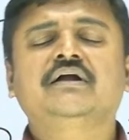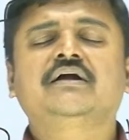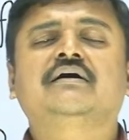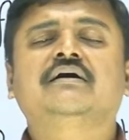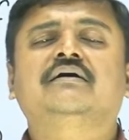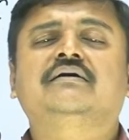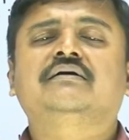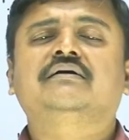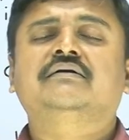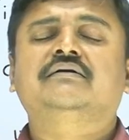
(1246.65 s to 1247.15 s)

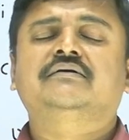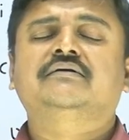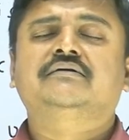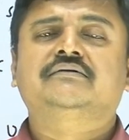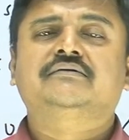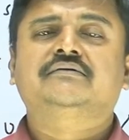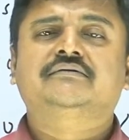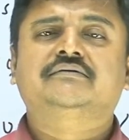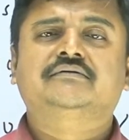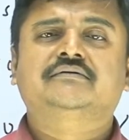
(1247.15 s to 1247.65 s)

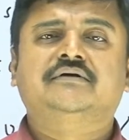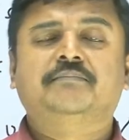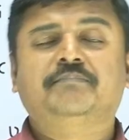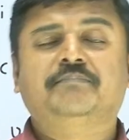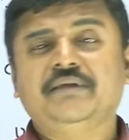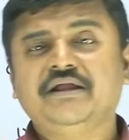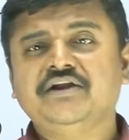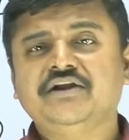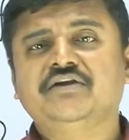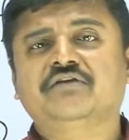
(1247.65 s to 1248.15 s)
a
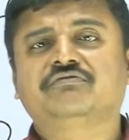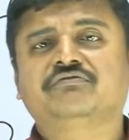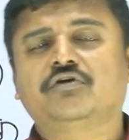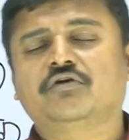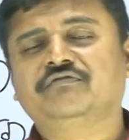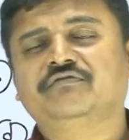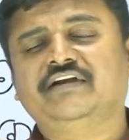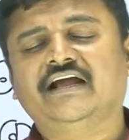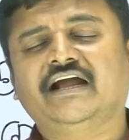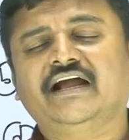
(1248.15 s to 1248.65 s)
PDF
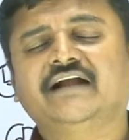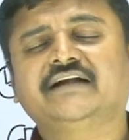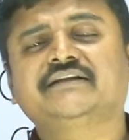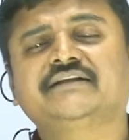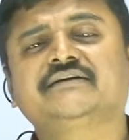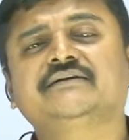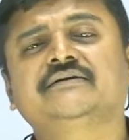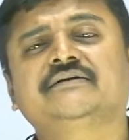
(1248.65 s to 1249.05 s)
of that